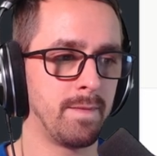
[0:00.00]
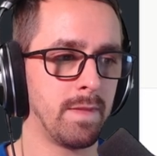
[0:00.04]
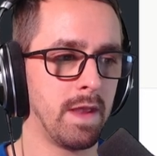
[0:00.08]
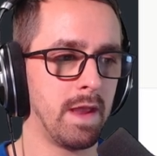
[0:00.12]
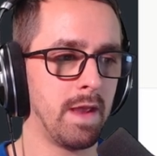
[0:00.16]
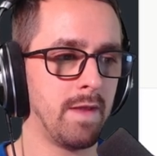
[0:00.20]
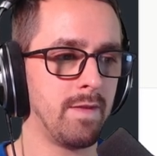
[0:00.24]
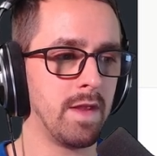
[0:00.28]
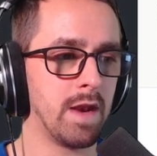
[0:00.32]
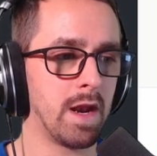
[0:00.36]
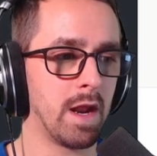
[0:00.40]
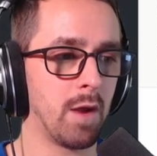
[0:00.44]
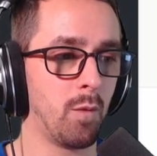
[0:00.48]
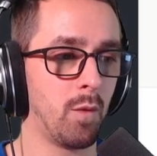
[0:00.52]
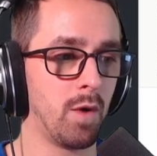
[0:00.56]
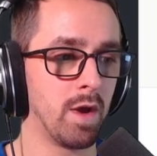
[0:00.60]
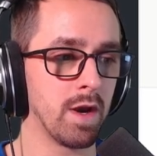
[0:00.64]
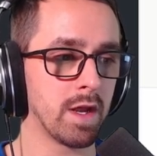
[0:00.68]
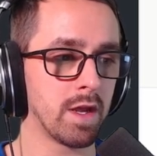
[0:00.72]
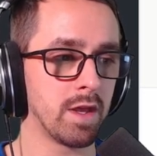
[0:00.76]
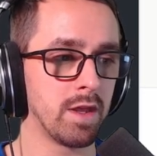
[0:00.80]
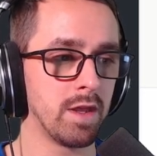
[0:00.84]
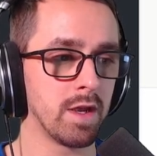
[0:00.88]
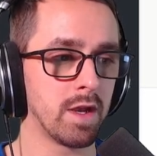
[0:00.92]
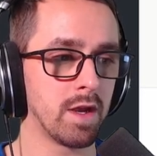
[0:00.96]
and then I want
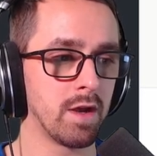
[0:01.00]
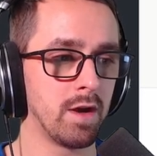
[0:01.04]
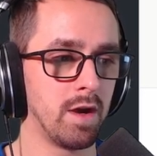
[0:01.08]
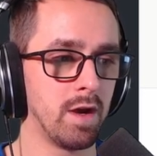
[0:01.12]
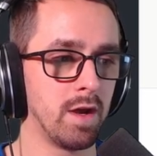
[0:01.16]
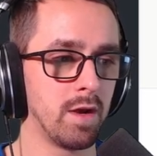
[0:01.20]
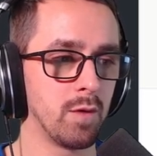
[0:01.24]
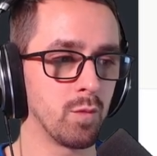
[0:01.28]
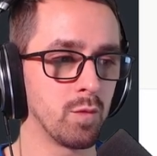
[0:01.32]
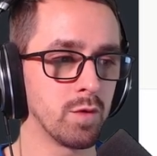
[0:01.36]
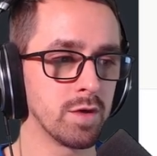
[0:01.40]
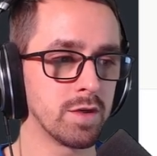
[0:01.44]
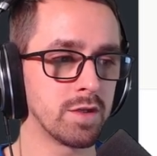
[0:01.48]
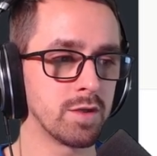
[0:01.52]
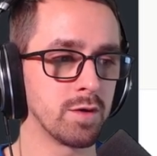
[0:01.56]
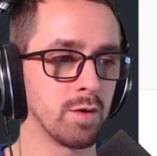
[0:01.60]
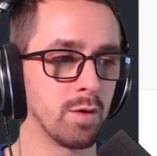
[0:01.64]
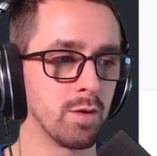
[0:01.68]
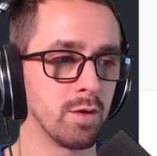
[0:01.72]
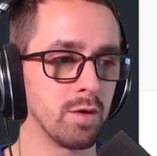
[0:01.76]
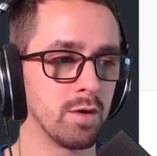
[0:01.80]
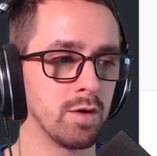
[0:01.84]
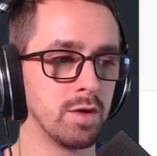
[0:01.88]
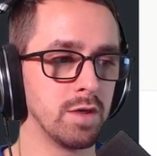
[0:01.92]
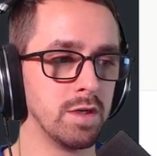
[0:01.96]
to click on
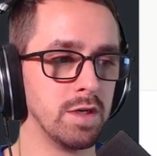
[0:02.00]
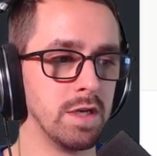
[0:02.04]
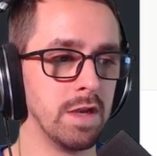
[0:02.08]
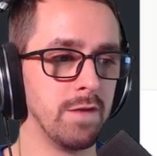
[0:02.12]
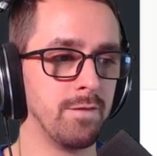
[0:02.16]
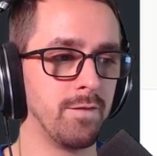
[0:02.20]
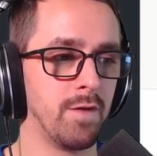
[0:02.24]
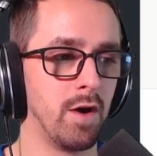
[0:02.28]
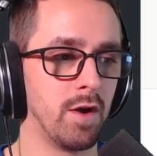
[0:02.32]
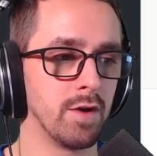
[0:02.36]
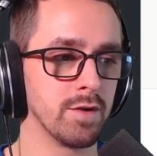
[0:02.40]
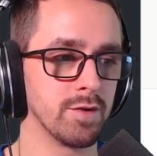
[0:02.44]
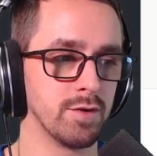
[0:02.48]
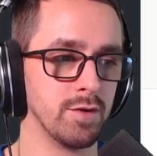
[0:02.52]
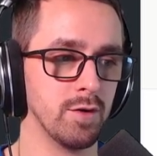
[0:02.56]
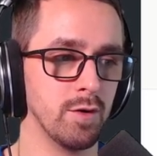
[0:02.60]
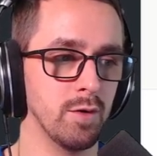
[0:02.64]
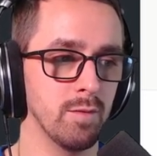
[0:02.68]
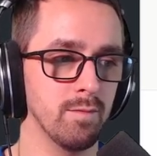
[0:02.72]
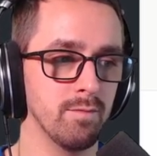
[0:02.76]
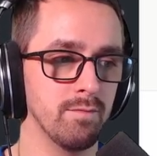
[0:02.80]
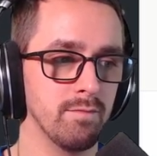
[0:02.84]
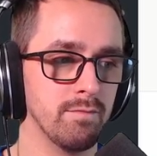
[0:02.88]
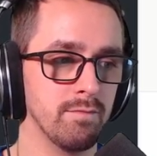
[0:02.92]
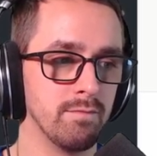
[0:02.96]
restore default
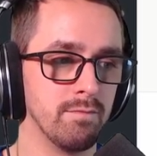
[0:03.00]
zoom.